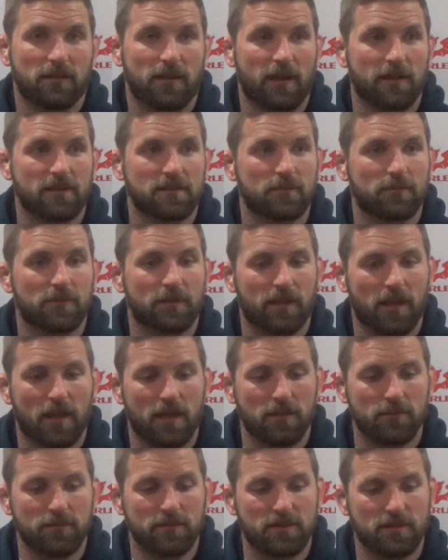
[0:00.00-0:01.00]
X number of
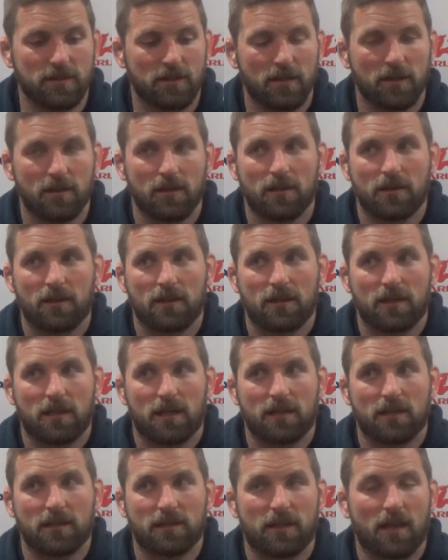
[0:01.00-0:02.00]
games.
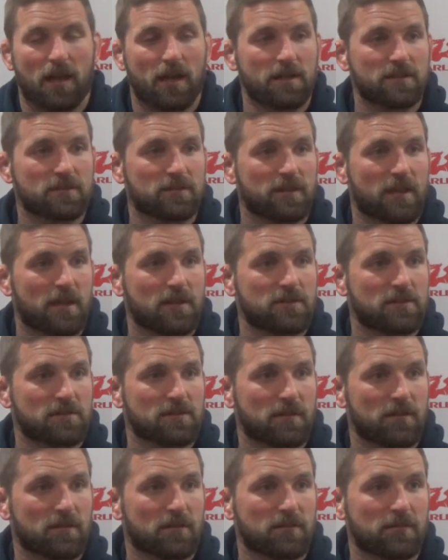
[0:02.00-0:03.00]
And the guys on the edges
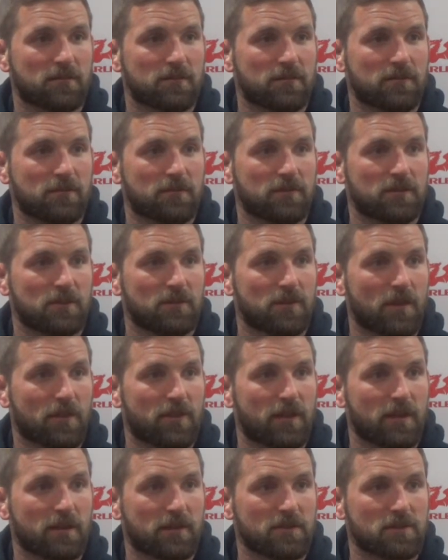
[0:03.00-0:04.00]
are doing the
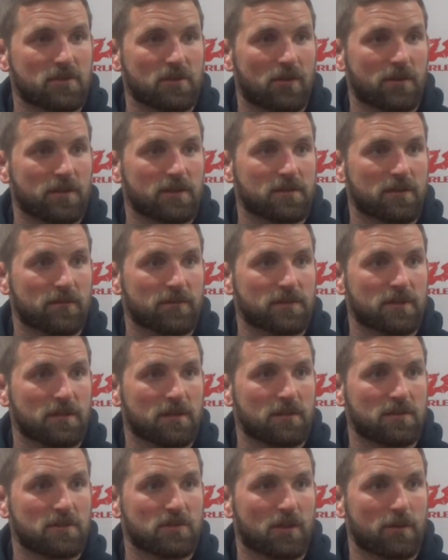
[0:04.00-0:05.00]
thing, and Johnny
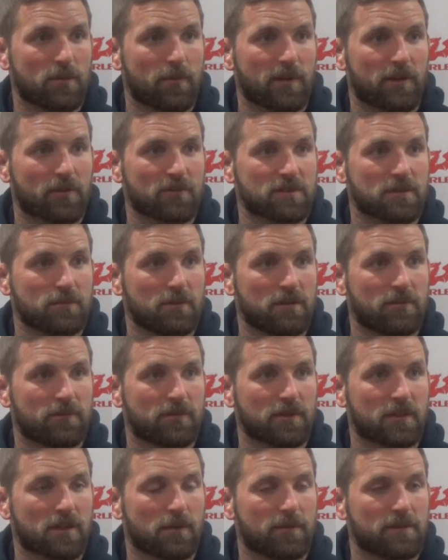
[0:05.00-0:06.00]
and Nicholas come over
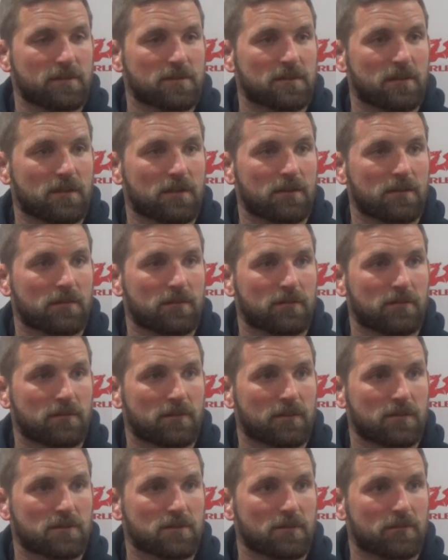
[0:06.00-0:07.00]
and come into
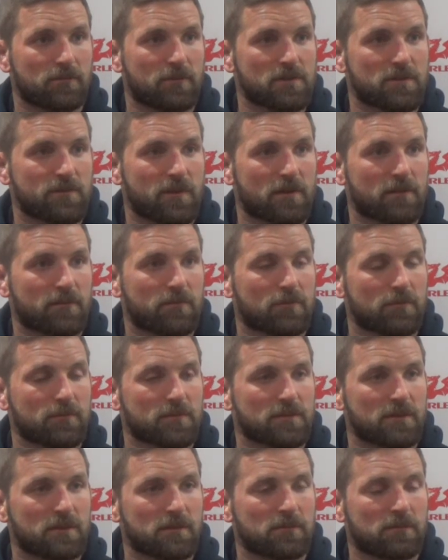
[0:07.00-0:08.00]
sort of Rich Vane form
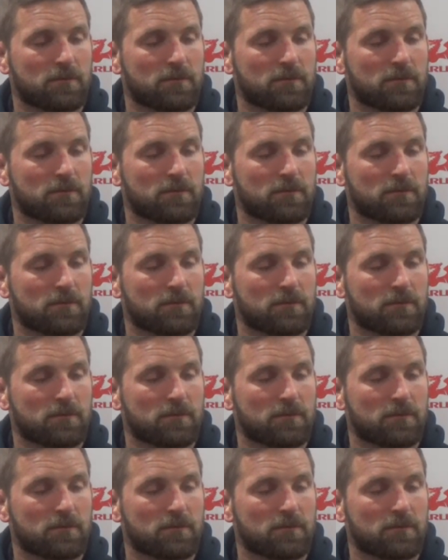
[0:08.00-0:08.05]
as well.